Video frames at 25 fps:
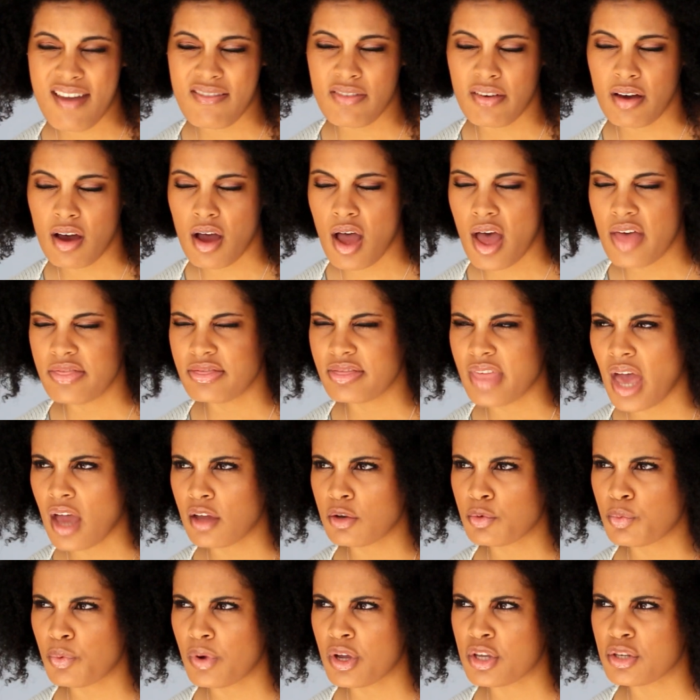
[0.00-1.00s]
and that
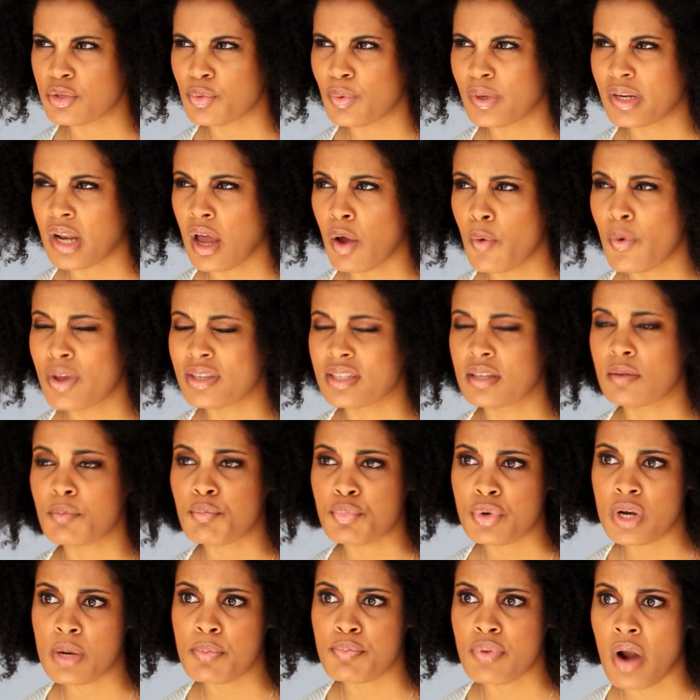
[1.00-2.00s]
was when I was in
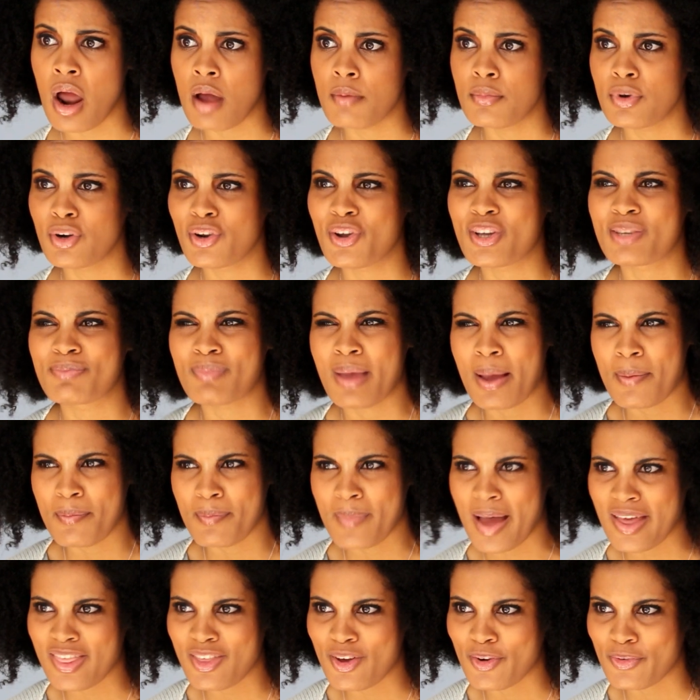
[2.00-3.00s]
pre-primary, because my
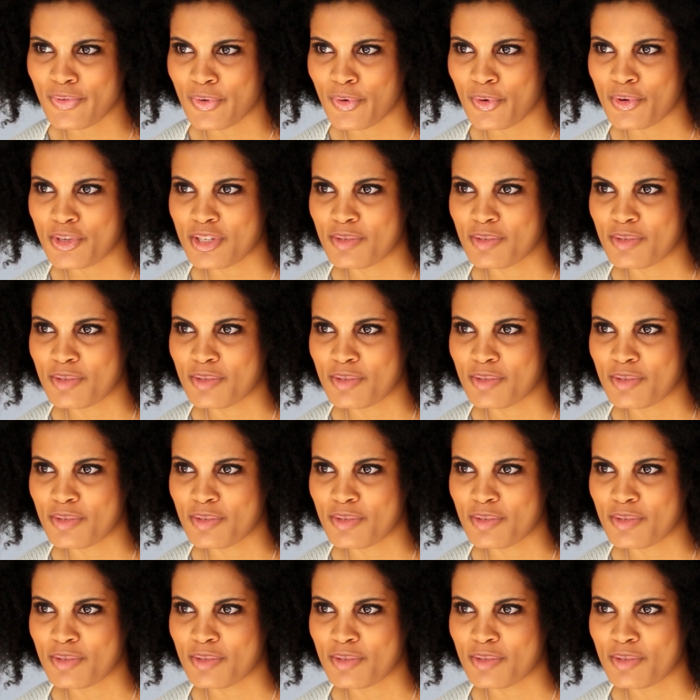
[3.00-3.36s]
mother forced